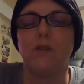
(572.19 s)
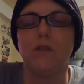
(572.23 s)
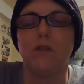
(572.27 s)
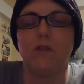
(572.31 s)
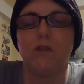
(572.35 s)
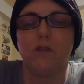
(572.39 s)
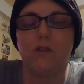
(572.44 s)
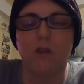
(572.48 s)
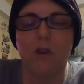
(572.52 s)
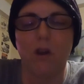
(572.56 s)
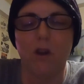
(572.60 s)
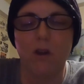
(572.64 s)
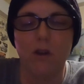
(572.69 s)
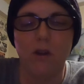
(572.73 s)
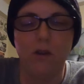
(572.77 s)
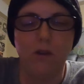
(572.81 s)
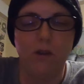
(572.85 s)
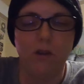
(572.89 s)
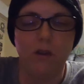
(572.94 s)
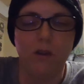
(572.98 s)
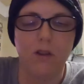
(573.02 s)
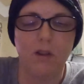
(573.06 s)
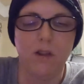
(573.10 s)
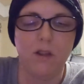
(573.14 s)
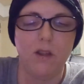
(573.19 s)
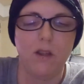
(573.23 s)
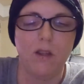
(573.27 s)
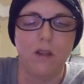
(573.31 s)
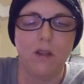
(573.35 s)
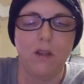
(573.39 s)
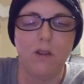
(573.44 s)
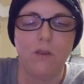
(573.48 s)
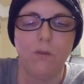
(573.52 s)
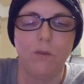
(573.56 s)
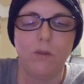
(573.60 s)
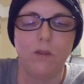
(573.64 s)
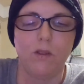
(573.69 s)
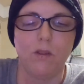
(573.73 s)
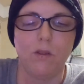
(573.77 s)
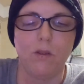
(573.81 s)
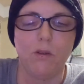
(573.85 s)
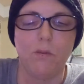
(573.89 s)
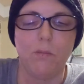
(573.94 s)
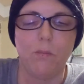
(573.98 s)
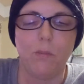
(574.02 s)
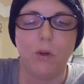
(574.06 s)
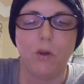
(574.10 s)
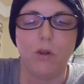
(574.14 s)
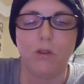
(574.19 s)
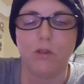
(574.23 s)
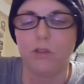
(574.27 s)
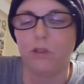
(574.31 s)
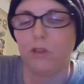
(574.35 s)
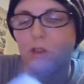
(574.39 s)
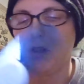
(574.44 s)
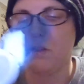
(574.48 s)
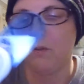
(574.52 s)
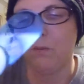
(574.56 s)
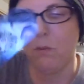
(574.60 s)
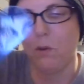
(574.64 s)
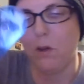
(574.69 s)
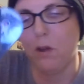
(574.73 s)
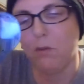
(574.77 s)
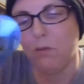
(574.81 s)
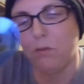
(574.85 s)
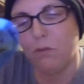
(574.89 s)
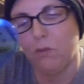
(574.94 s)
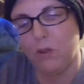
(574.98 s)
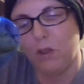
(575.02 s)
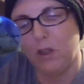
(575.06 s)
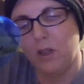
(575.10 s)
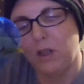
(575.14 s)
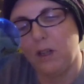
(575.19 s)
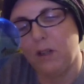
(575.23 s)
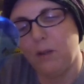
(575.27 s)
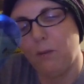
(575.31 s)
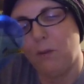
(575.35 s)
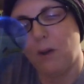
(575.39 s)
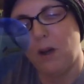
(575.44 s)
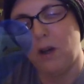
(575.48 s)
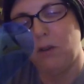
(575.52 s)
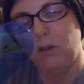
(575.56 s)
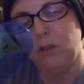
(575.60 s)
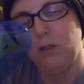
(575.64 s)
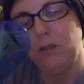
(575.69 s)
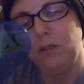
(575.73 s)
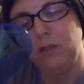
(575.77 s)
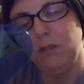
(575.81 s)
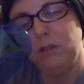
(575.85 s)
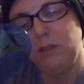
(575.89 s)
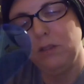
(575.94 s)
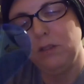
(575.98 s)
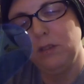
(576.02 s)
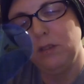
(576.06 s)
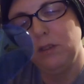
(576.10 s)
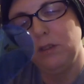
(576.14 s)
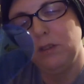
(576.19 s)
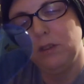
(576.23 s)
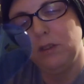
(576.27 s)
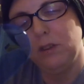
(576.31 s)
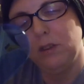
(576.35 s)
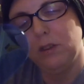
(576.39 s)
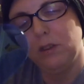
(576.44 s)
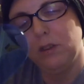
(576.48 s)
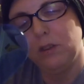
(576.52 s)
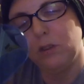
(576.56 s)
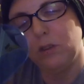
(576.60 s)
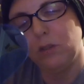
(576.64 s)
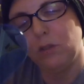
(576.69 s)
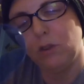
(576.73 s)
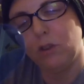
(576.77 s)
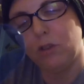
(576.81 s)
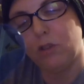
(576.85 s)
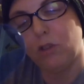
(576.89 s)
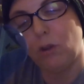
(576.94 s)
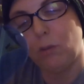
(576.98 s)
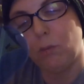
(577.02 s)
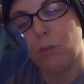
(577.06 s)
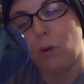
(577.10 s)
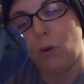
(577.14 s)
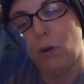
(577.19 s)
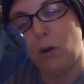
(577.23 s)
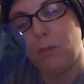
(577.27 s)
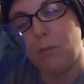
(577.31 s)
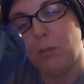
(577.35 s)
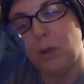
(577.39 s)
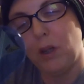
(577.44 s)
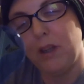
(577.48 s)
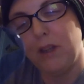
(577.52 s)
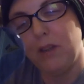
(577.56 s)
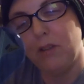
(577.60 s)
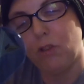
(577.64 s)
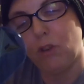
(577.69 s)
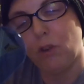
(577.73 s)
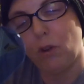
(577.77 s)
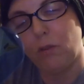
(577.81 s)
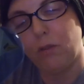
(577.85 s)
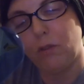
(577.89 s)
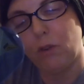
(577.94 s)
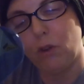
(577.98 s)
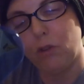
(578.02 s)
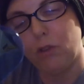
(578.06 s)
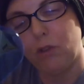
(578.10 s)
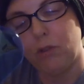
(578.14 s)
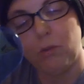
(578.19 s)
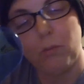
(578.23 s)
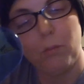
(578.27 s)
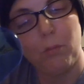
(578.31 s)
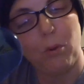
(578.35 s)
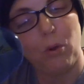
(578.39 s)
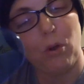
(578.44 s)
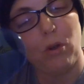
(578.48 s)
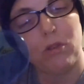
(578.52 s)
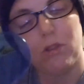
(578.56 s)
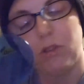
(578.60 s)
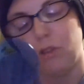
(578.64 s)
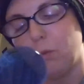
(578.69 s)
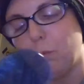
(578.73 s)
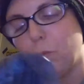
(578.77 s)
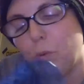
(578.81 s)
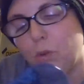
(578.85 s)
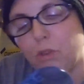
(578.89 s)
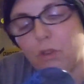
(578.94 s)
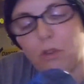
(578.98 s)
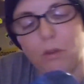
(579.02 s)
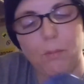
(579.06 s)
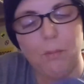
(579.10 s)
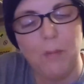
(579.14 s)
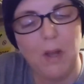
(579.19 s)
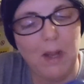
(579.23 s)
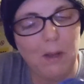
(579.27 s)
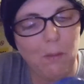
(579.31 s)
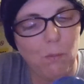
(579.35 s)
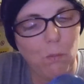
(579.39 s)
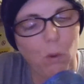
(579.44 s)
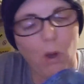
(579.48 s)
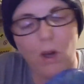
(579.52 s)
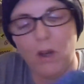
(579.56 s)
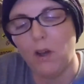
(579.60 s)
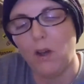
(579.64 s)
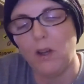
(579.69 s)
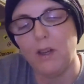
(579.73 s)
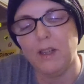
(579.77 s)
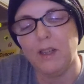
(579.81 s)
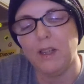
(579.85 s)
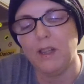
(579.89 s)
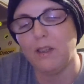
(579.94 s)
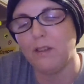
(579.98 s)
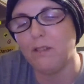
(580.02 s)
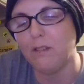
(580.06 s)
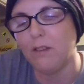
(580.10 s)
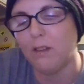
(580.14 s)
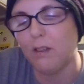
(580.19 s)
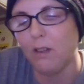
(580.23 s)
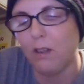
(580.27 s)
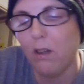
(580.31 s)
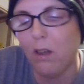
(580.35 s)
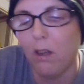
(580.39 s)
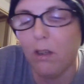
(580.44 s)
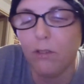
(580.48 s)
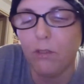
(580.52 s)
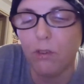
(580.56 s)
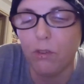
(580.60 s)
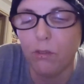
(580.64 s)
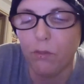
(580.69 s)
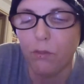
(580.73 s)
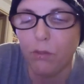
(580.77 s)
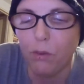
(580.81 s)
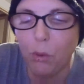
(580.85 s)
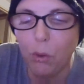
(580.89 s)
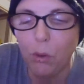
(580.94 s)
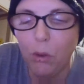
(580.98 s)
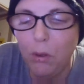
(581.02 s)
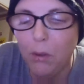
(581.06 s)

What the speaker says: So with the naproxen it worked really well, which I'm quite pleased of, because naproxen was the main one I needed a cutter for.